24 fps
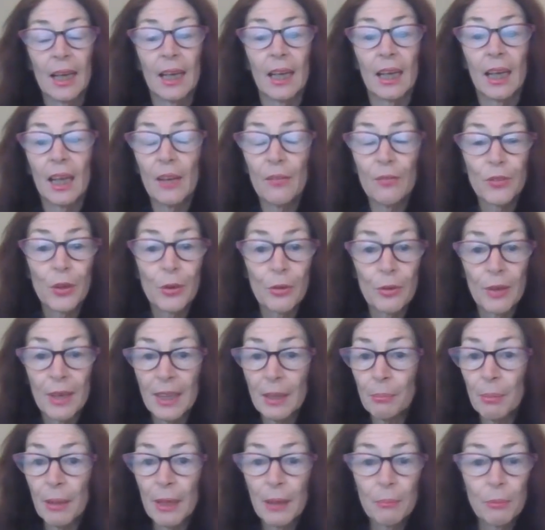If there are any
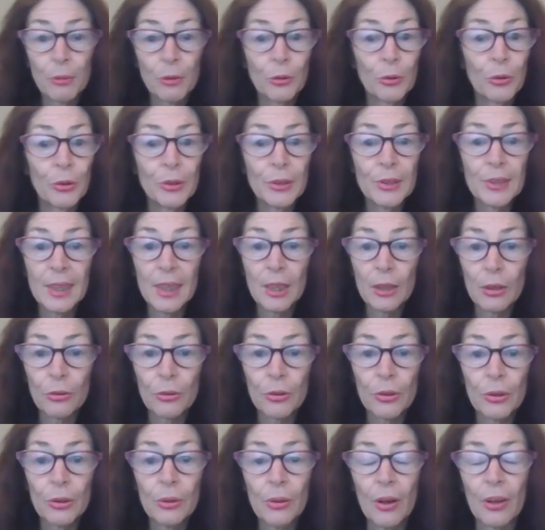people cruising
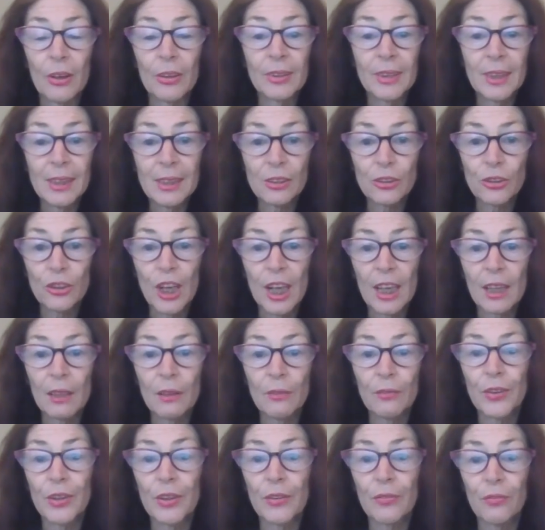through on this channel
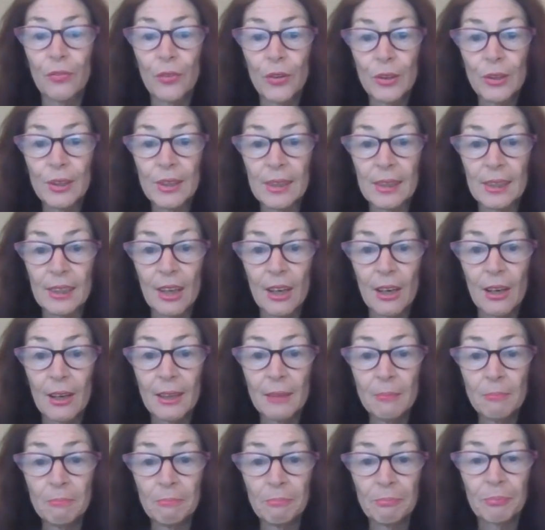for the first
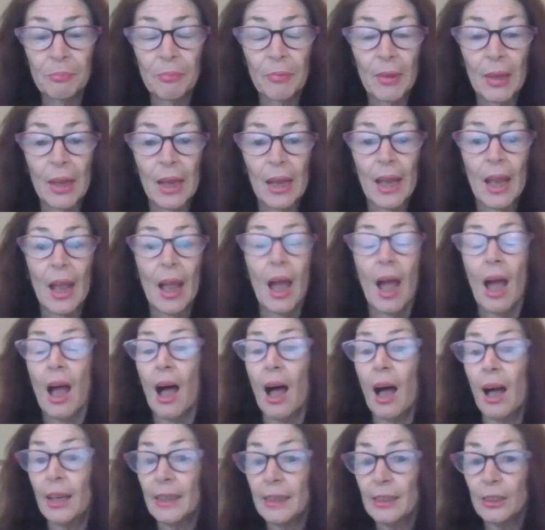time,
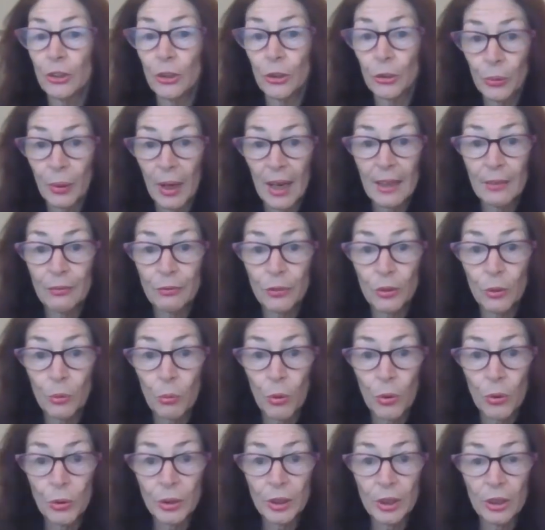I do have to
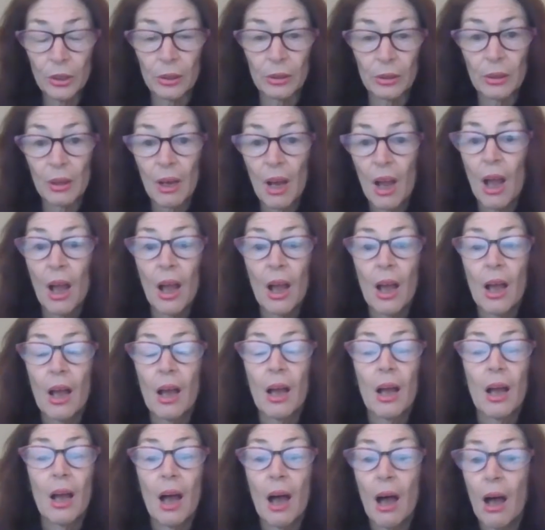warn you,
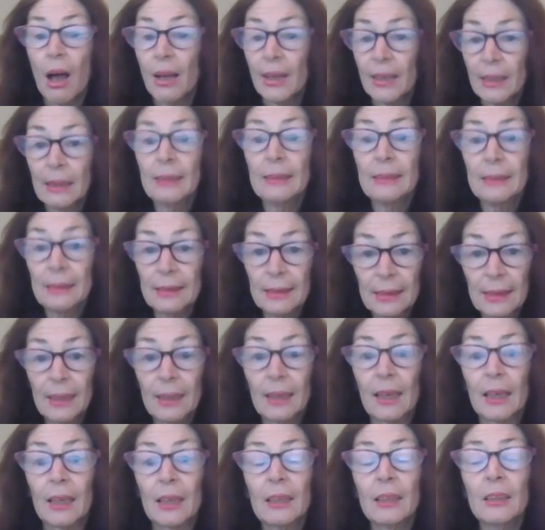I
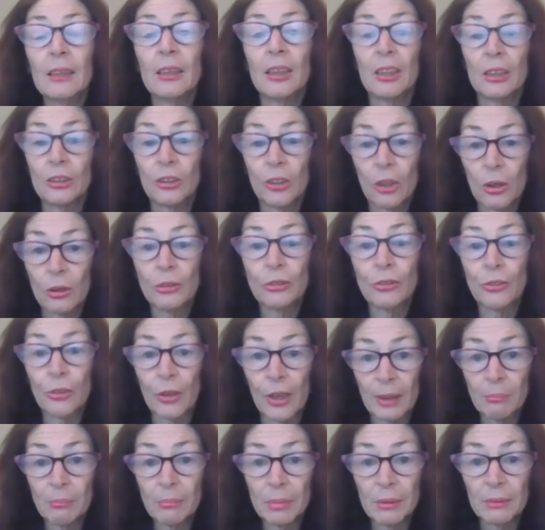consider Donald
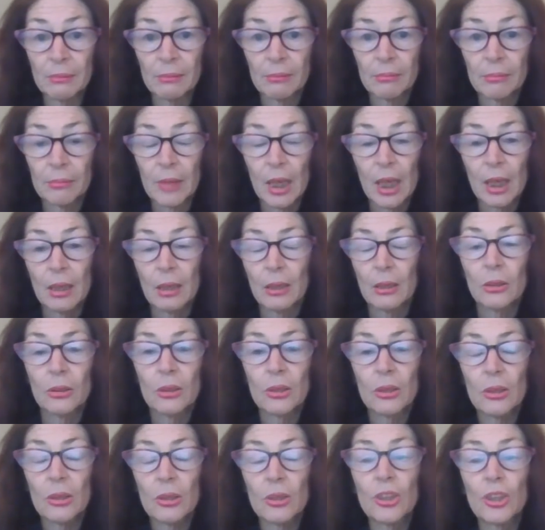Trump
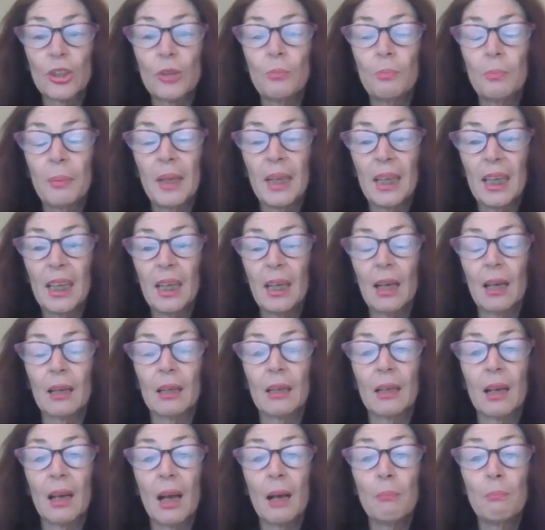to be
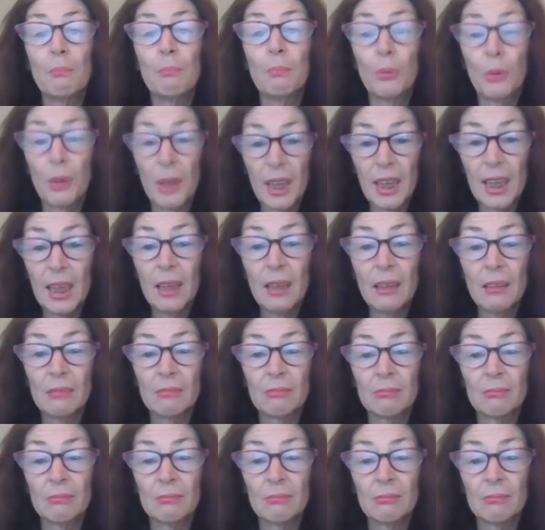a bully,